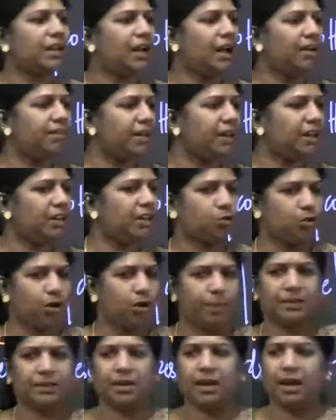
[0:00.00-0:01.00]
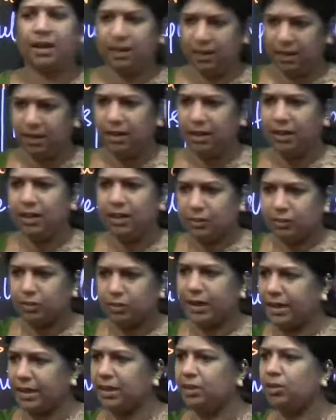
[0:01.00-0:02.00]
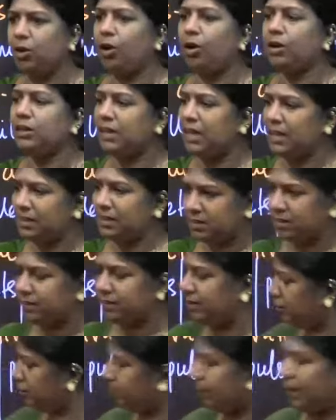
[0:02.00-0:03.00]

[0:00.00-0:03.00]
Kaveri, Tungabhadra. So getting all these rivers